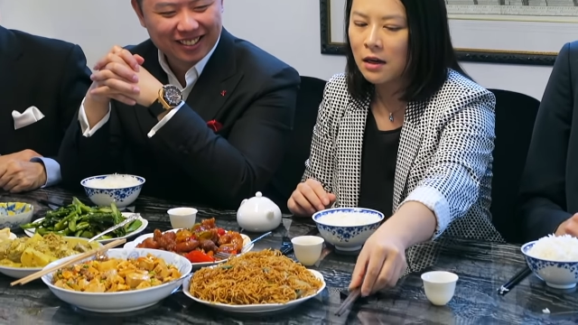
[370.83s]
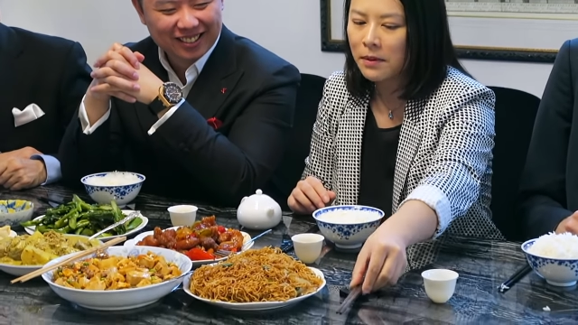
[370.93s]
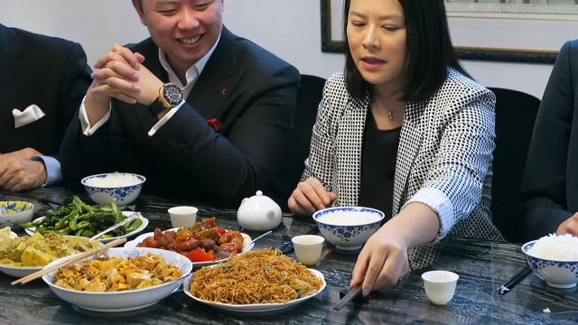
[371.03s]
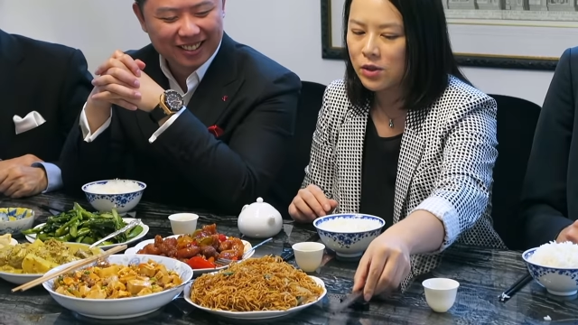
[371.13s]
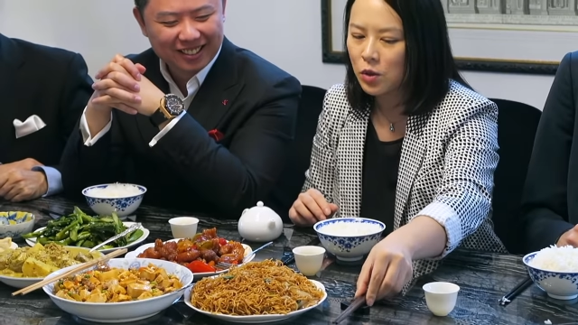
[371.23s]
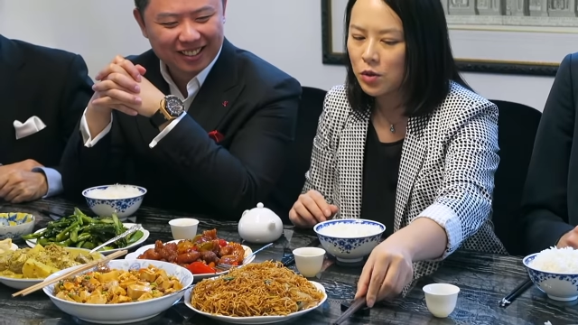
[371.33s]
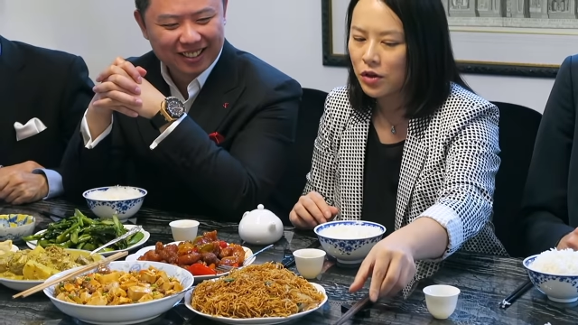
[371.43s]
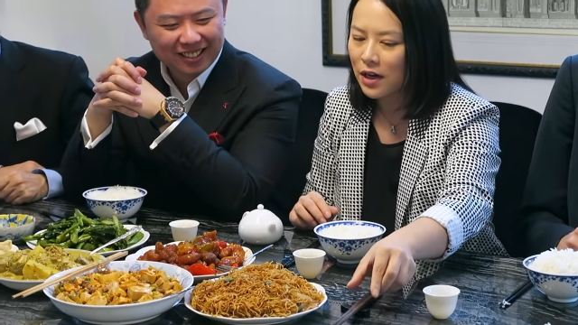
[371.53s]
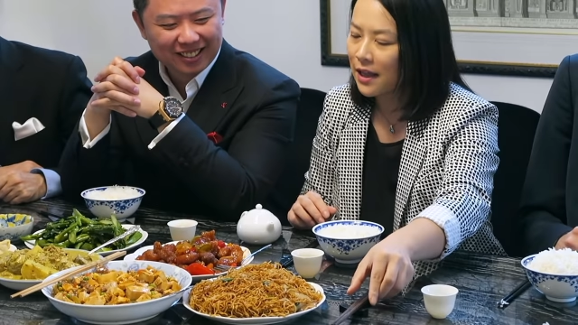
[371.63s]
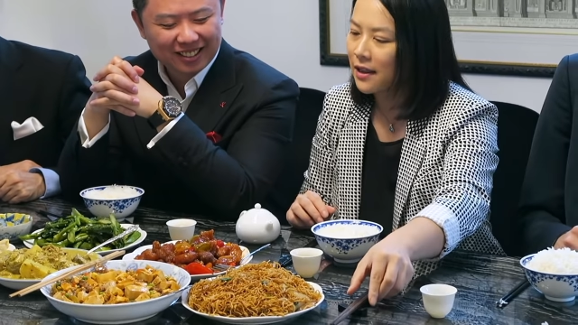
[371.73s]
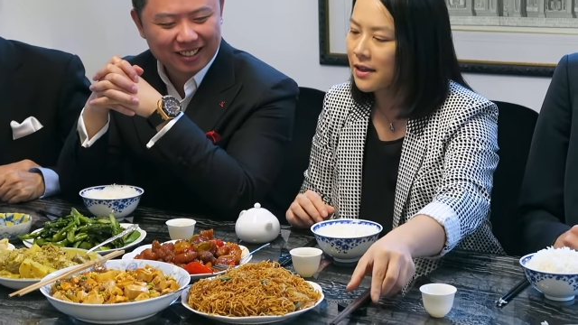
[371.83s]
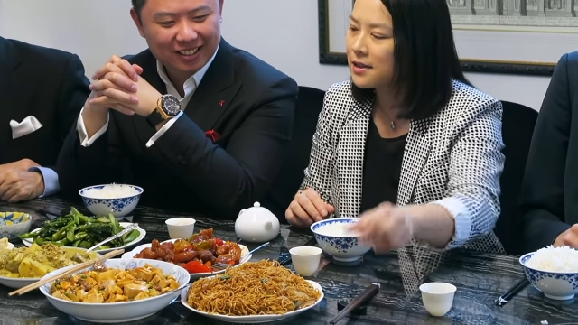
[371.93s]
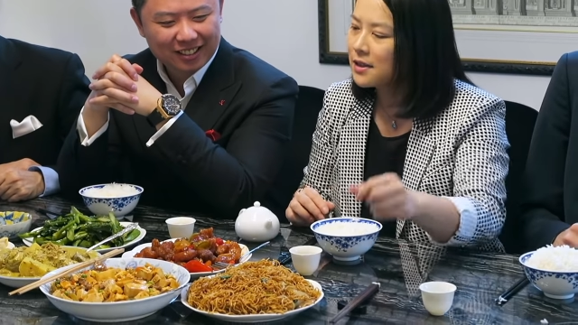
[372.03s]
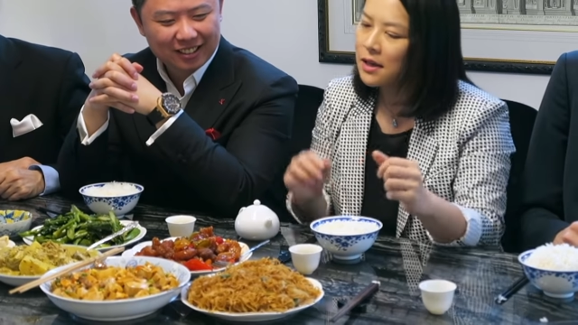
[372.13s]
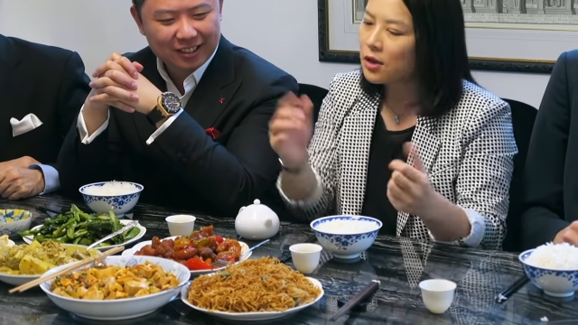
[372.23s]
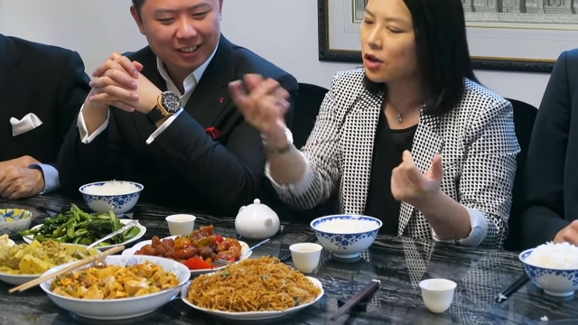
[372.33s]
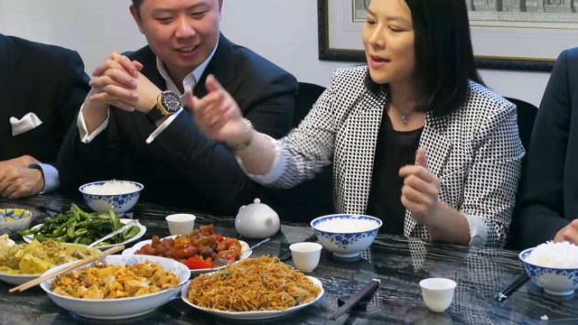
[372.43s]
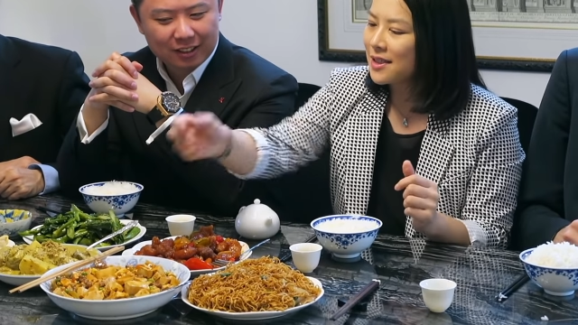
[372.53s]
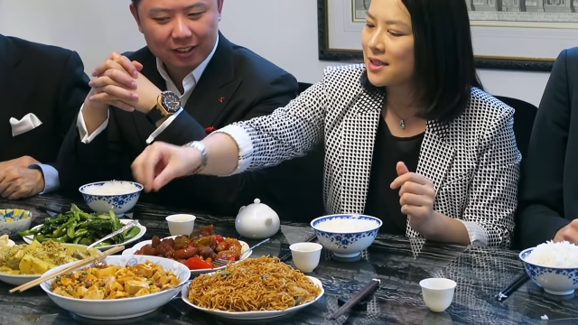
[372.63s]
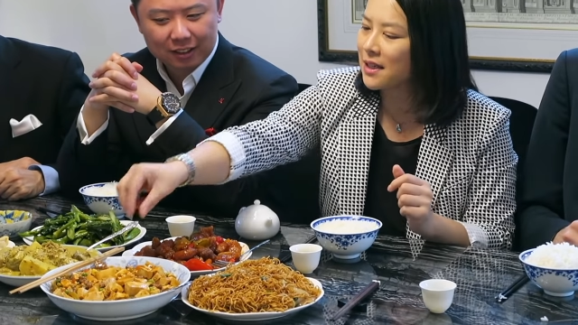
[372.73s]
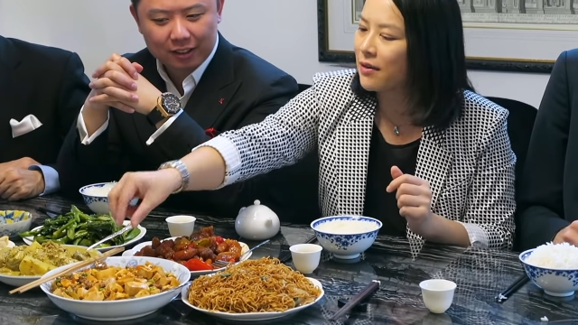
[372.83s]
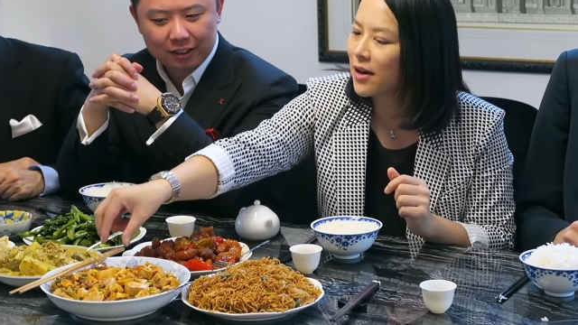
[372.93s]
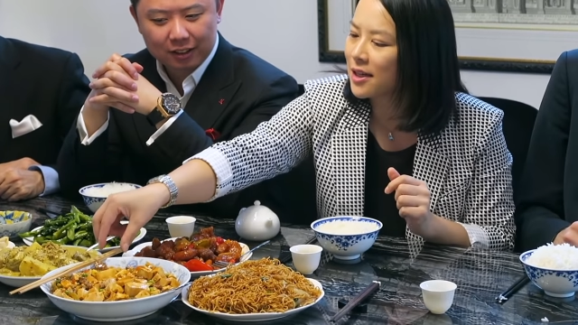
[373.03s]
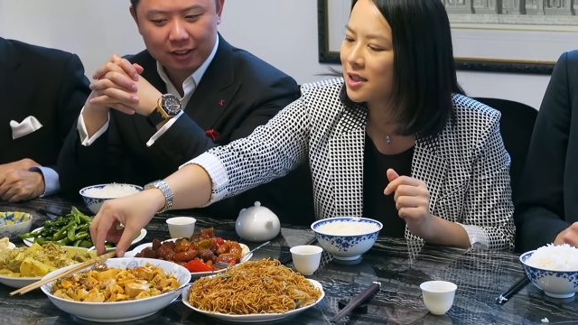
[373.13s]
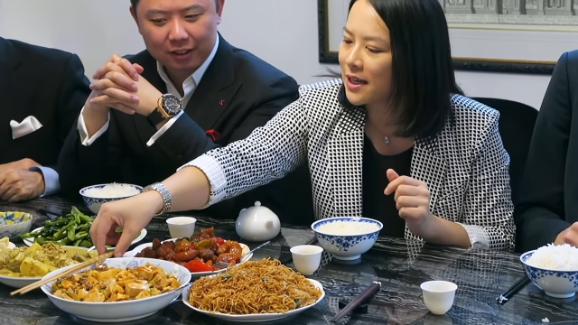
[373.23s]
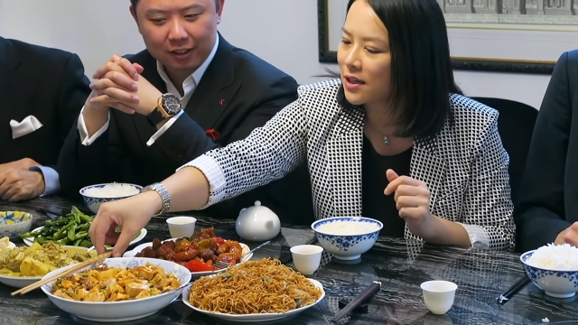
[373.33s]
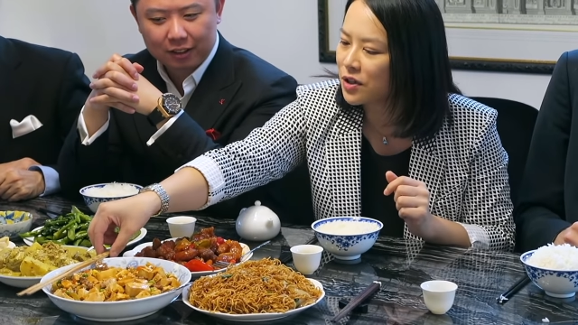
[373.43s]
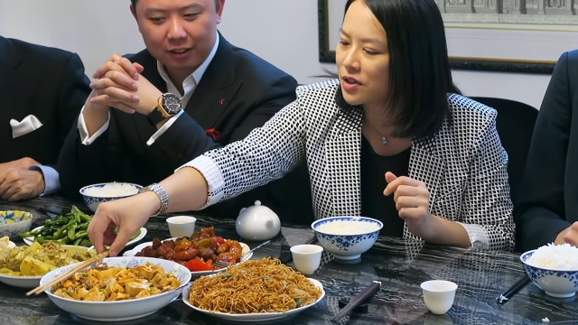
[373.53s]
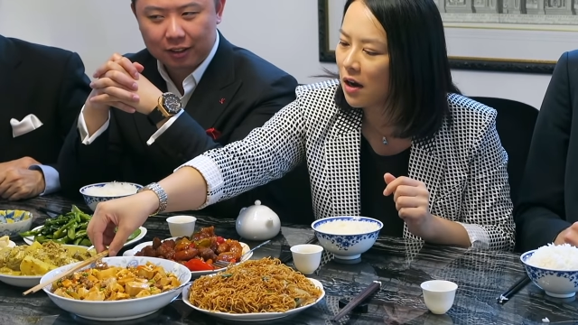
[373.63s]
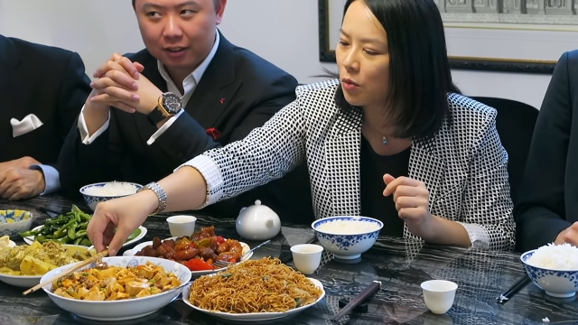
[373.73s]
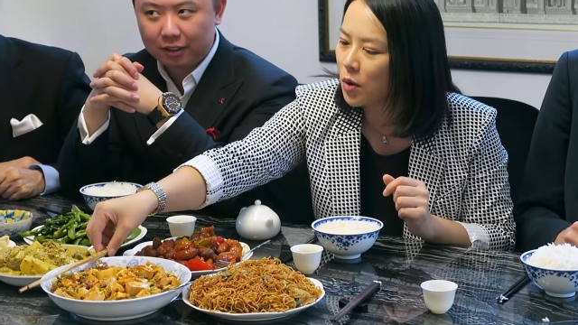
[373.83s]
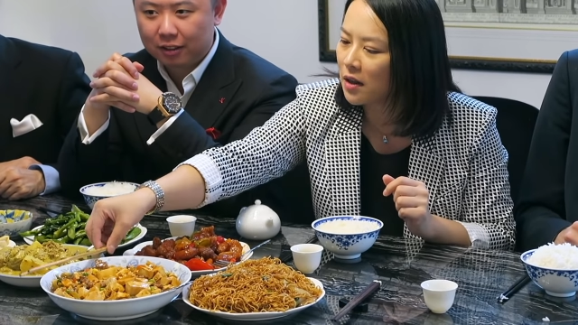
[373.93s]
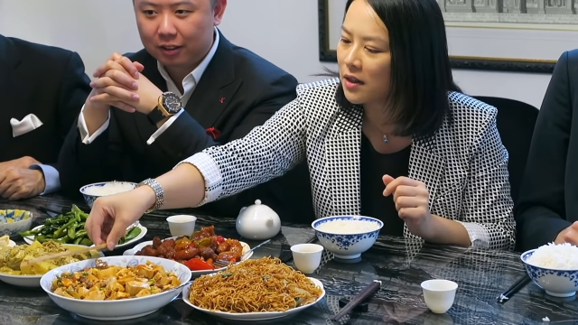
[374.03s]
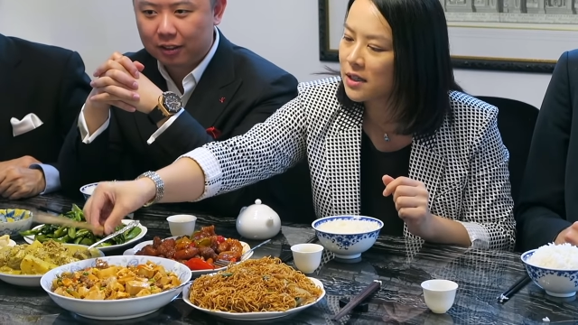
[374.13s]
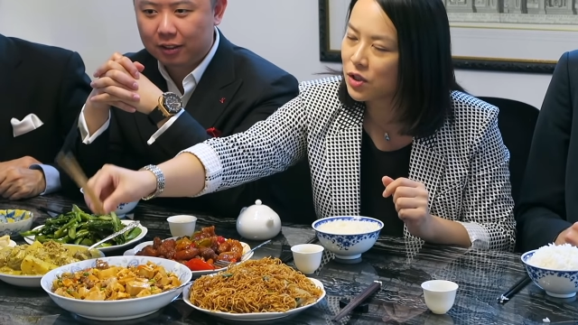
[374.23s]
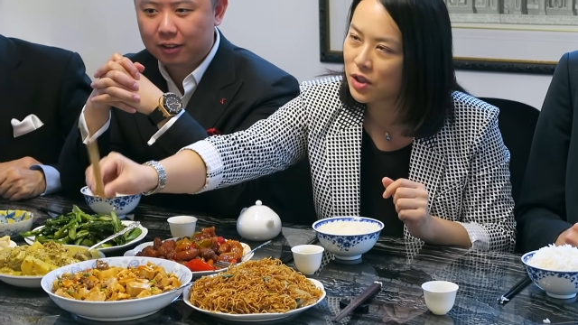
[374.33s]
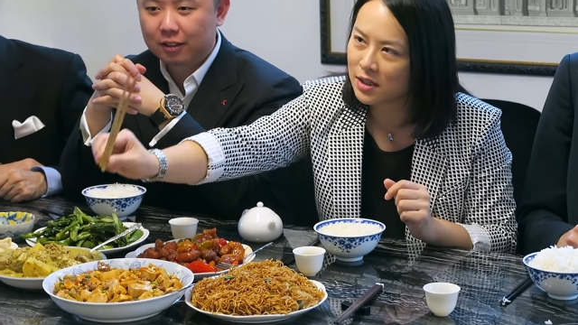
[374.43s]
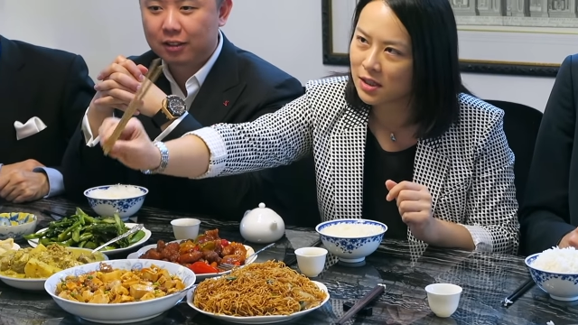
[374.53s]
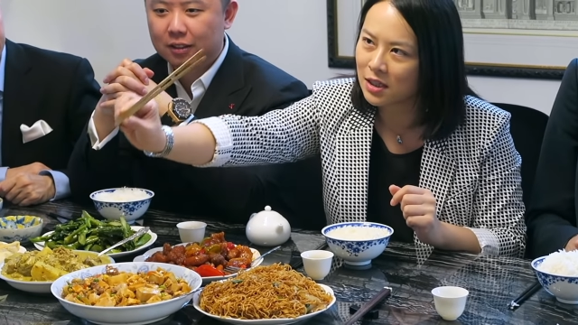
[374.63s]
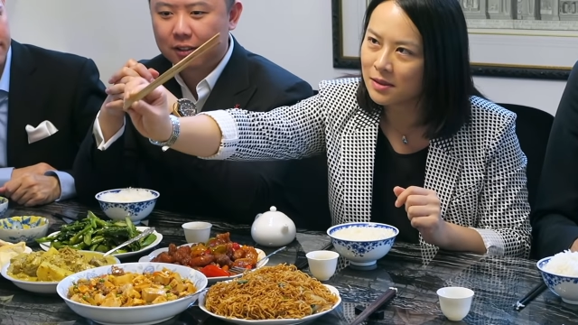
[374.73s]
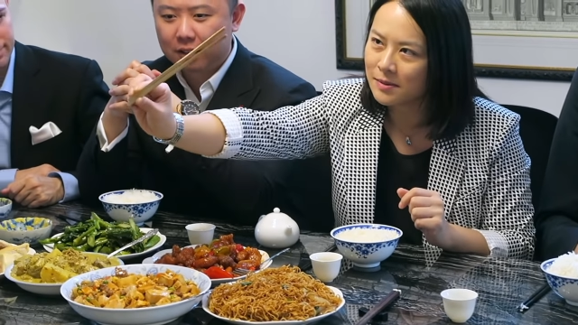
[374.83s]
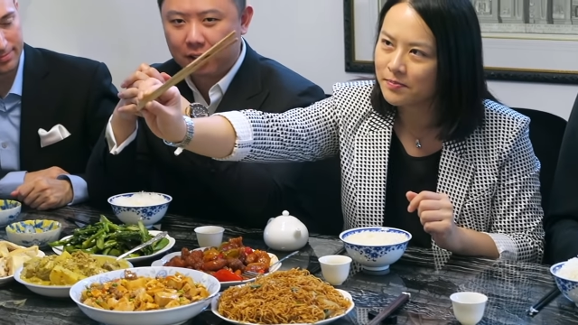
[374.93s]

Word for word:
Speaker 1: on a placeholder like this, you might see it resting just on one of the dishes here.